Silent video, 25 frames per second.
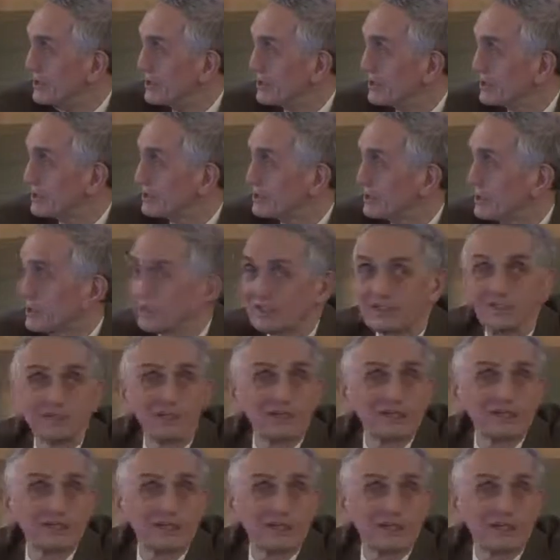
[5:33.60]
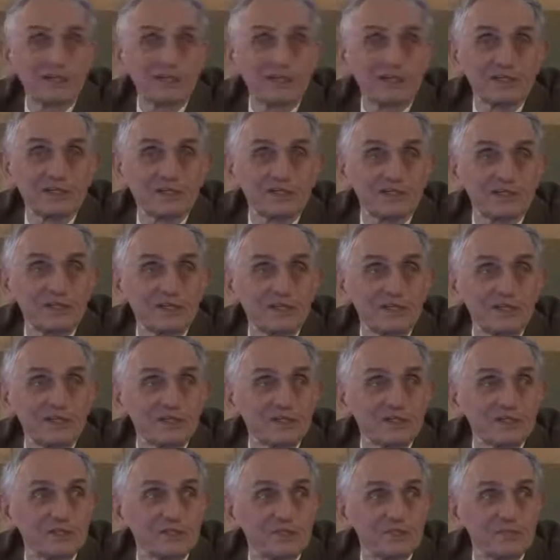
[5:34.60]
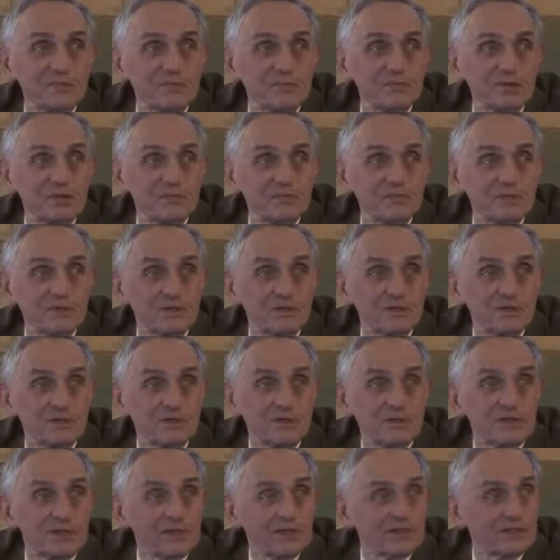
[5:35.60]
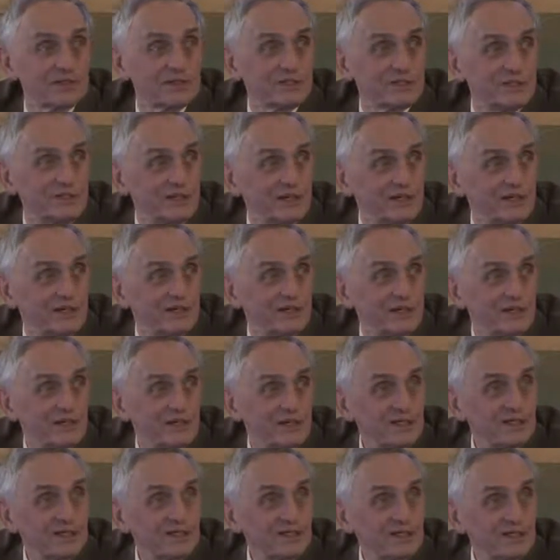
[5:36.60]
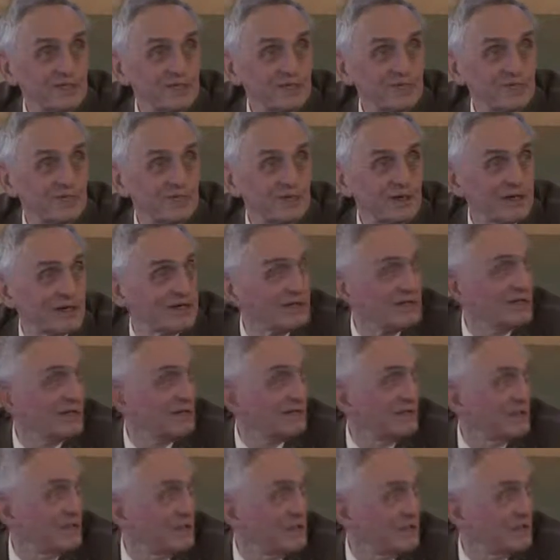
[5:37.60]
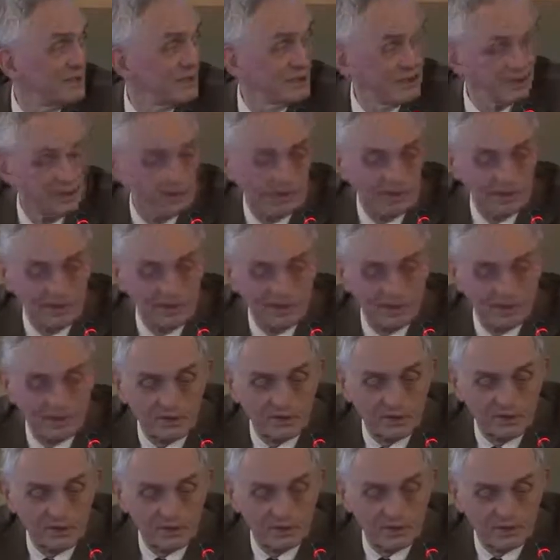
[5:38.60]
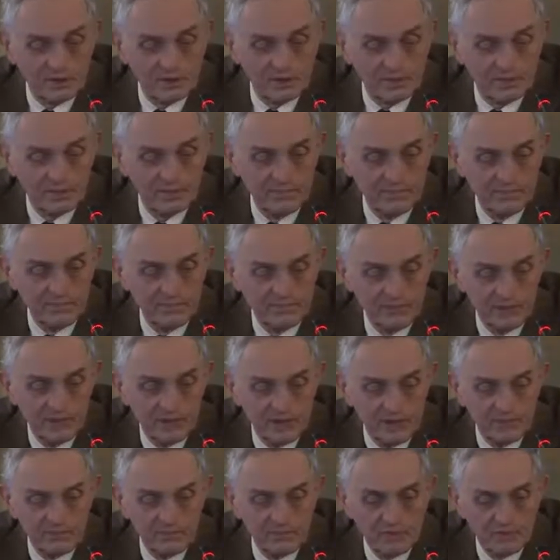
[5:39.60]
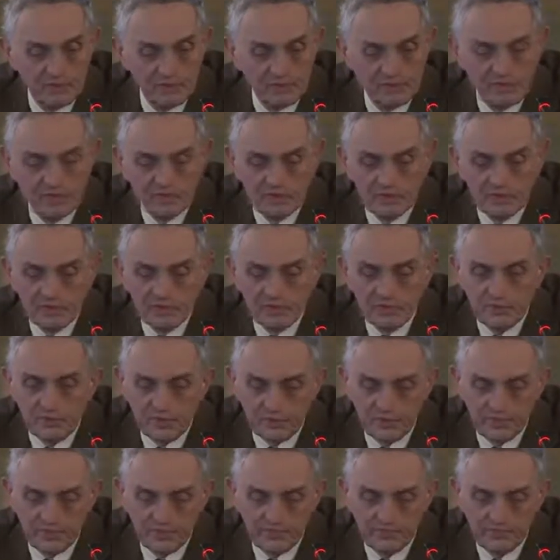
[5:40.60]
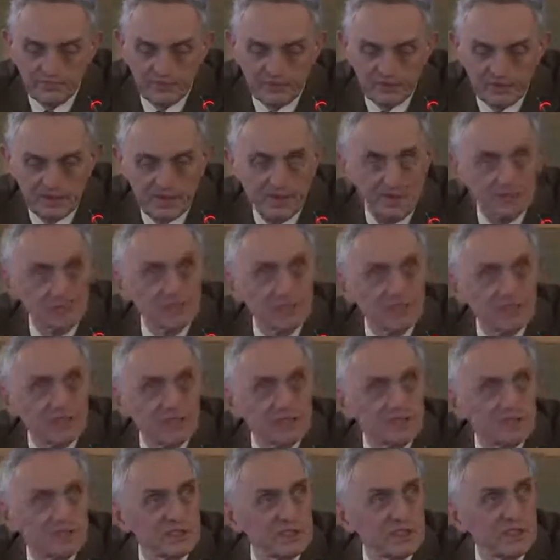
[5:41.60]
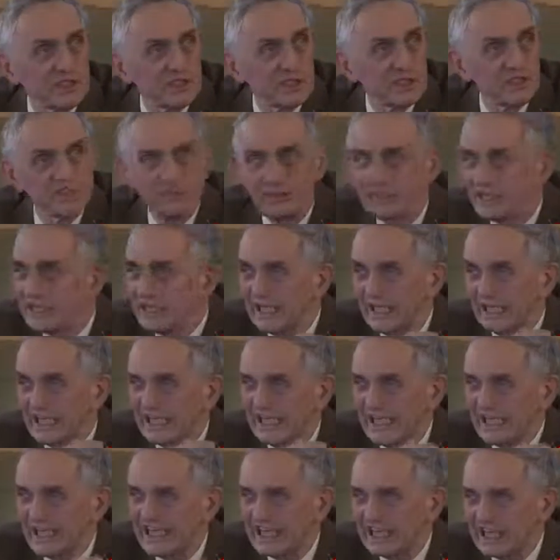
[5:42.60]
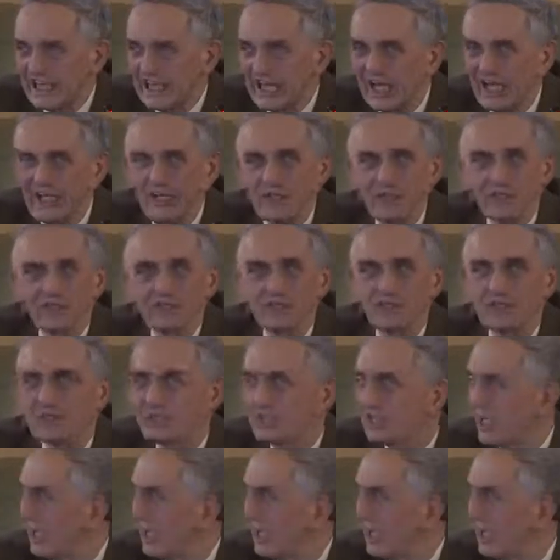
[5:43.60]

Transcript: The test of the technocrat is not popular election, it's the effectiveness and the logic of what you're doing, because they have been named as